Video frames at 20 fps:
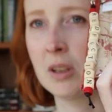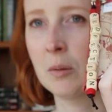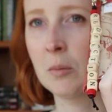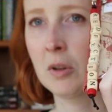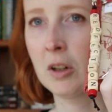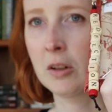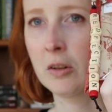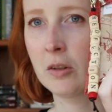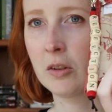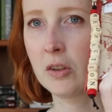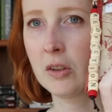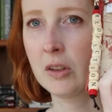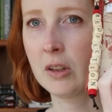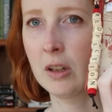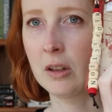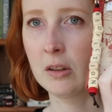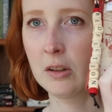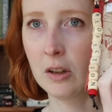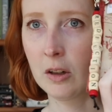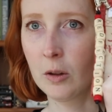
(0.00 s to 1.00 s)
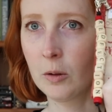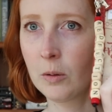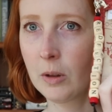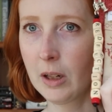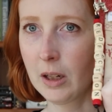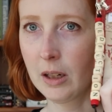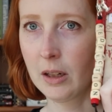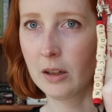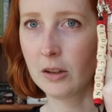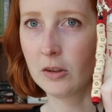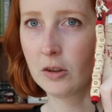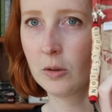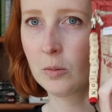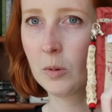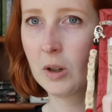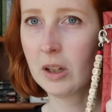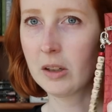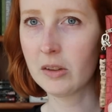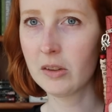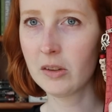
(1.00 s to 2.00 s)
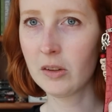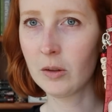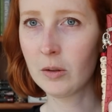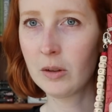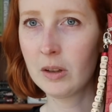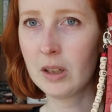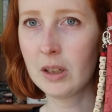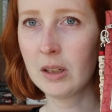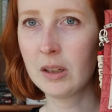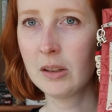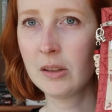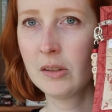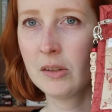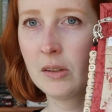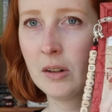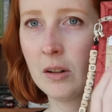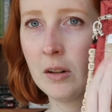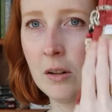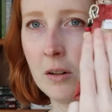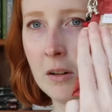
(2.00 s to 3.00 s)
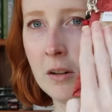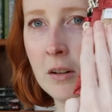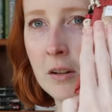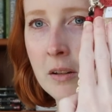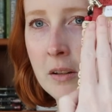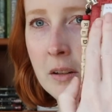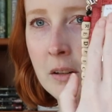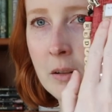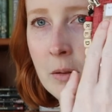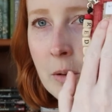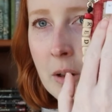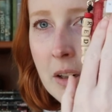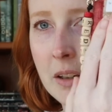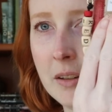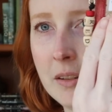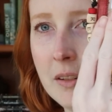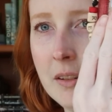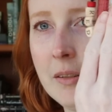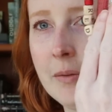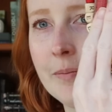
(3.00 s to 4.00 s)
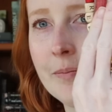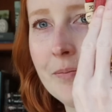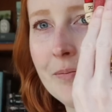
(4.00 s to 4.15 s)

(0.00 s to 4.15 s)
them are your skin tone and your white. So these are the threads,